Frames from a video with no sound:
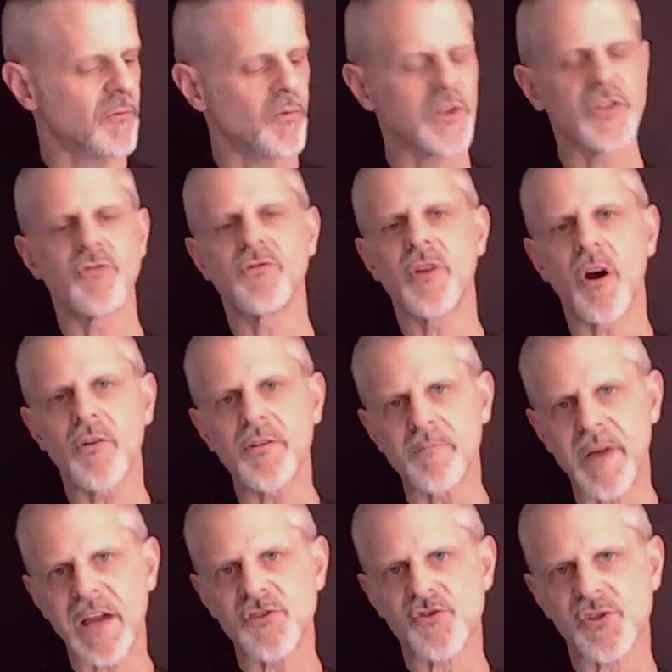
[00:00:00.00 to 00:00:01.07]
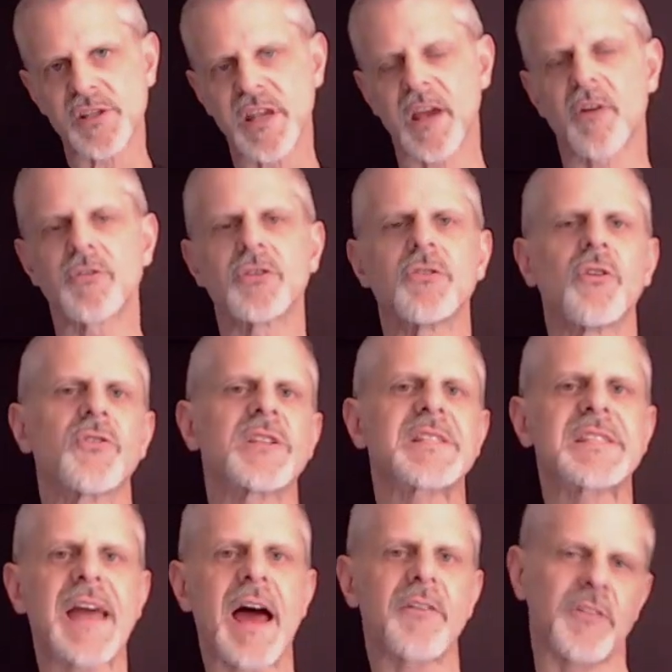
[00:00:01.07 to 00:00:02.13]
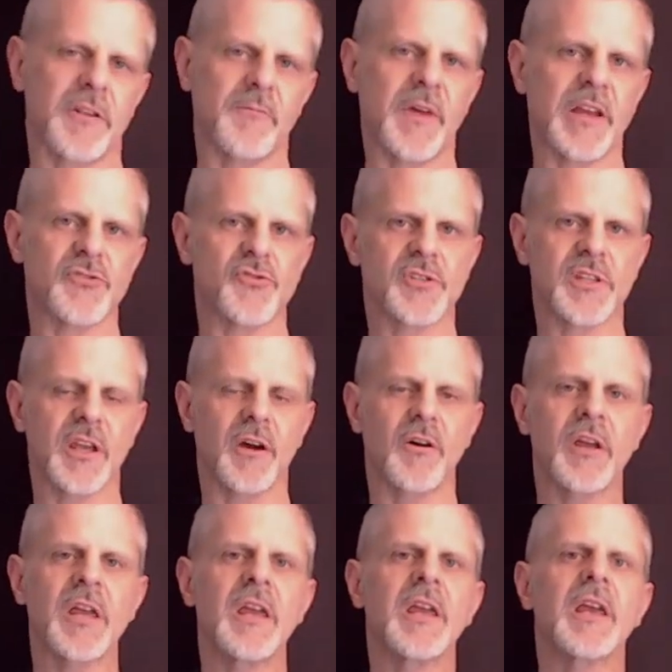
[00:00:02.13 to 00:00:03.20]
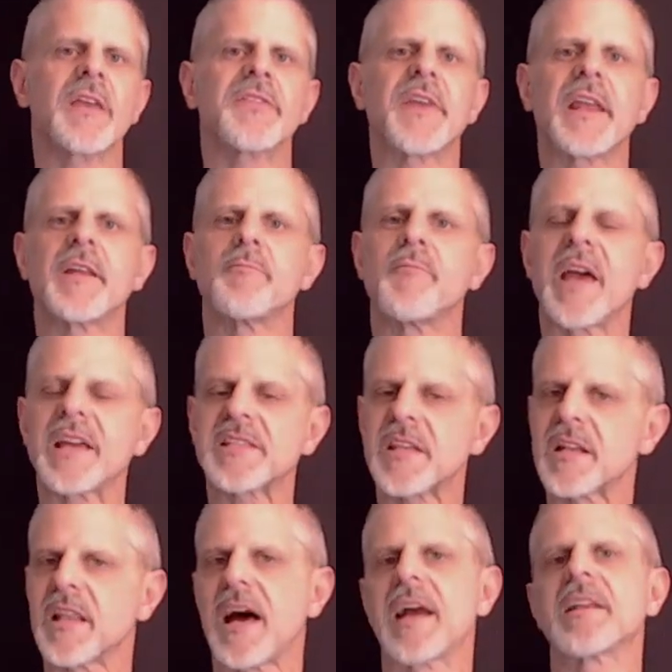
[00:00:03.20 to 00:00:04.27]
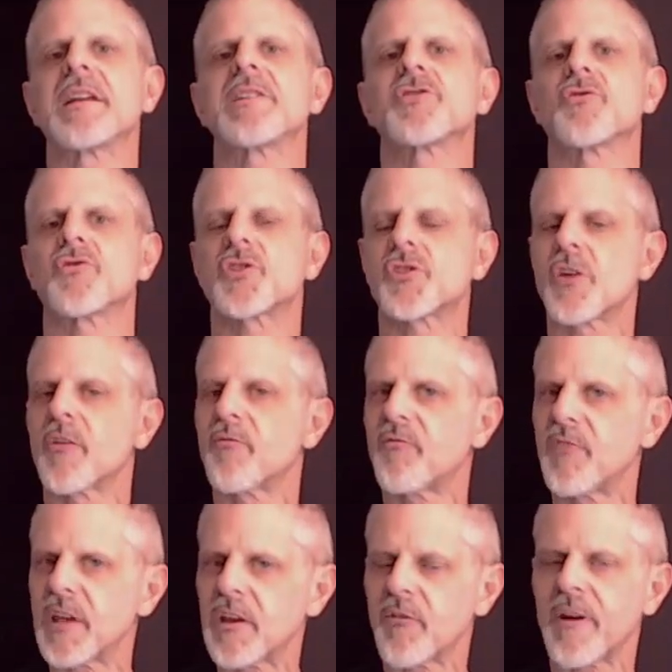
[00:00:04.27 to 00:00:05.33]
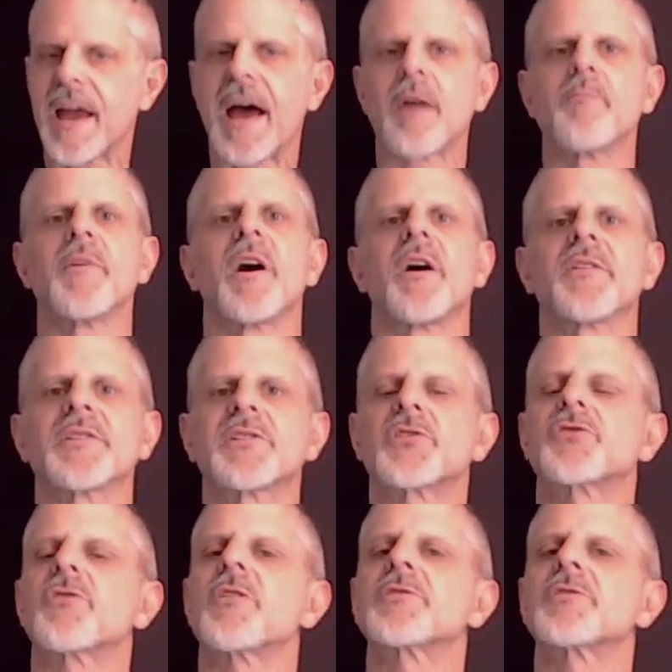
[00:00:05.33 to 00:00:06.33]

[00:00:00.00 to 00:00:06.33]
When you know the major scale and you know the sound of the major scale, then it makes it a lot easier to start figuring out melodies.